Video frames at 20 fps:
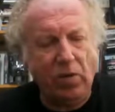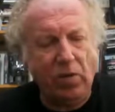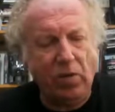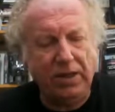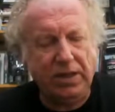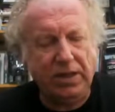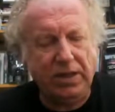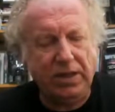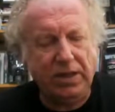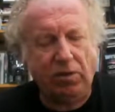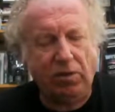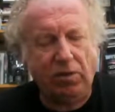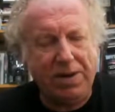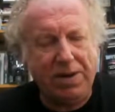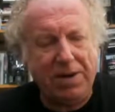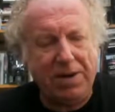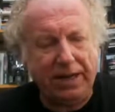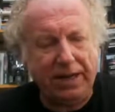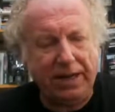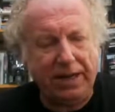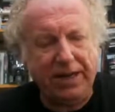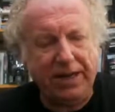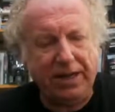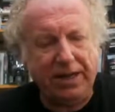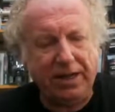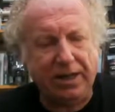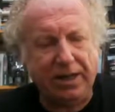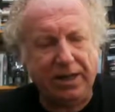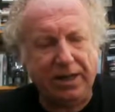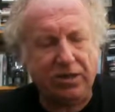One's called Madeleine, the
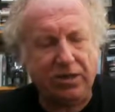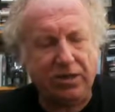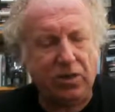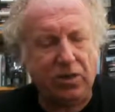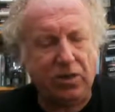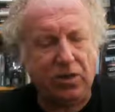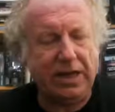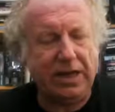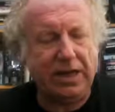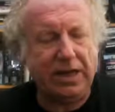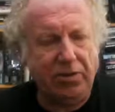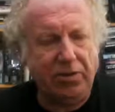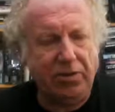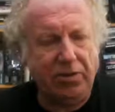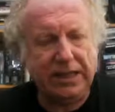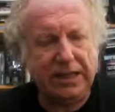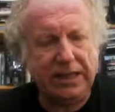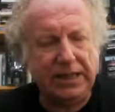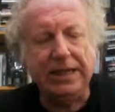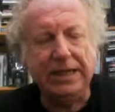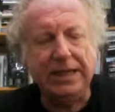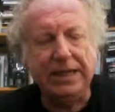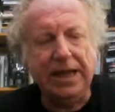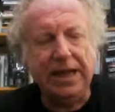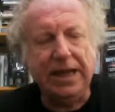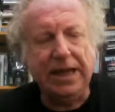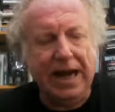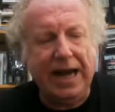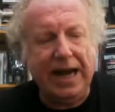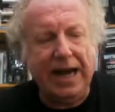other's called Danuta,
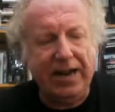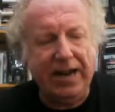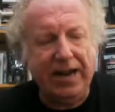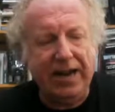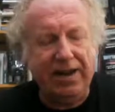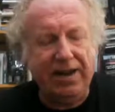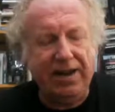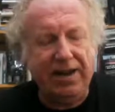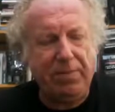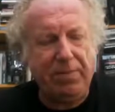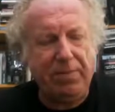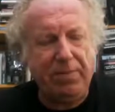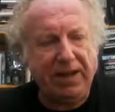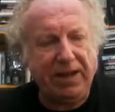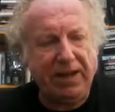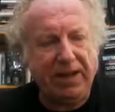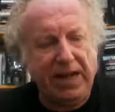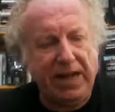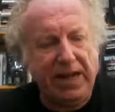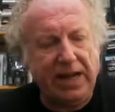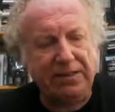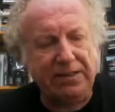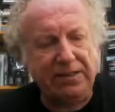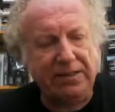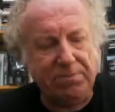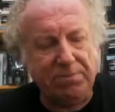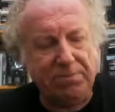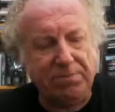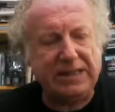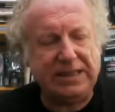and they have been big fans of
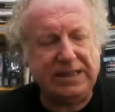Basis.